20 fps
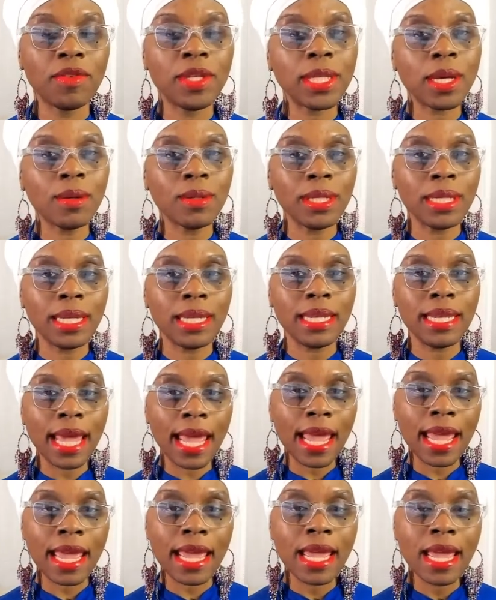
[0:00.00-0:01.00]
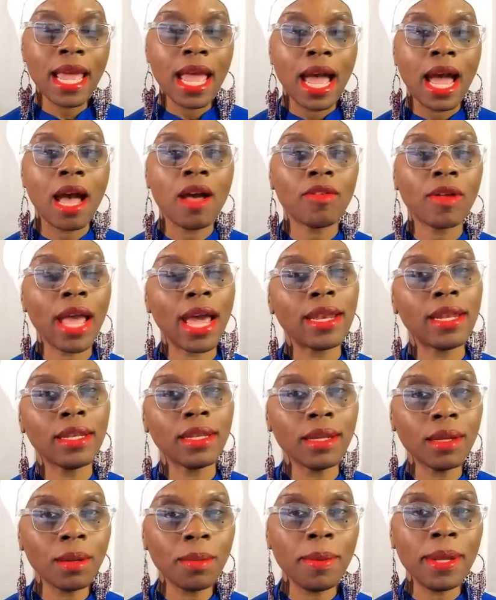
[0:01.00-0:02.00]
So today, I've got a
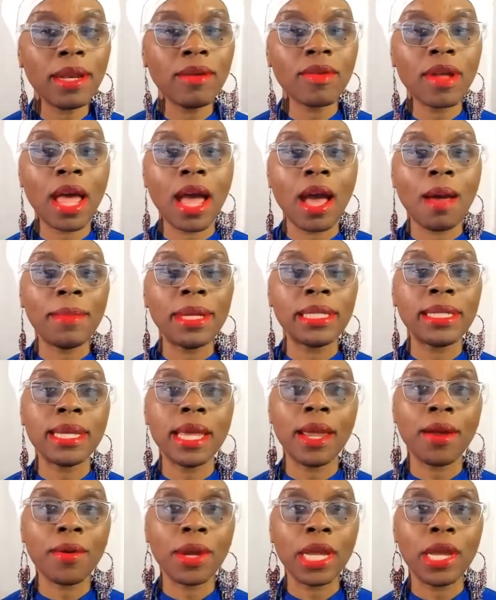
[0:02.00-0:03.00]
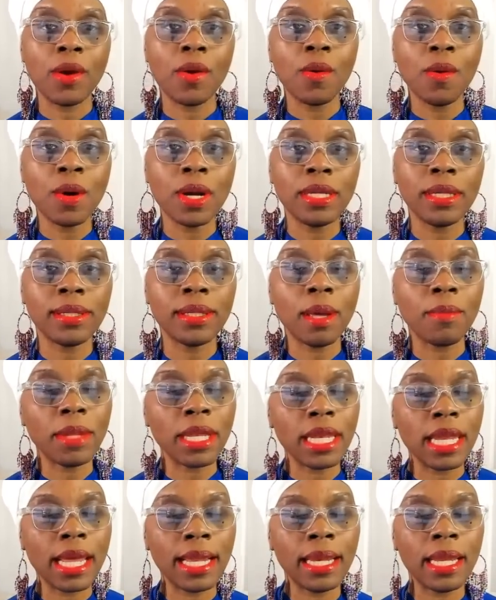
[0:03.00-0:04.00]
little bit of commentary on
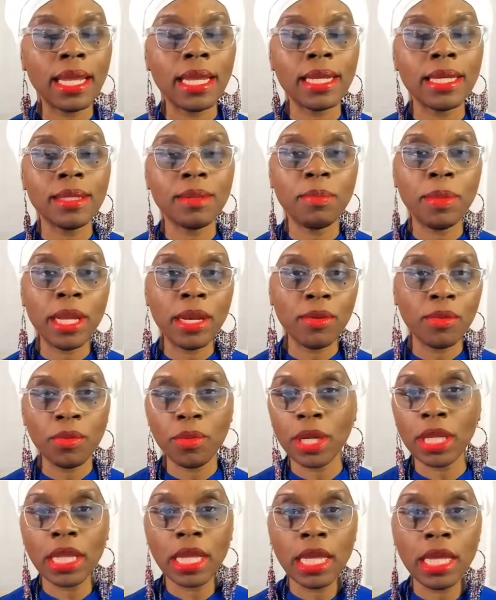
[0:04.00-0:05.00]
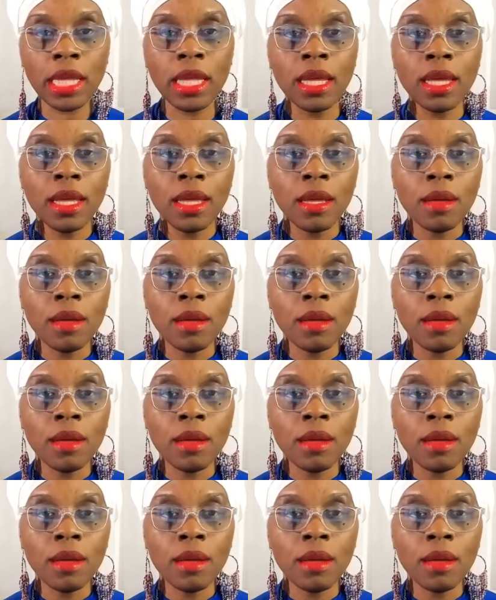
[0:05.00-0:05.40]
something that has been really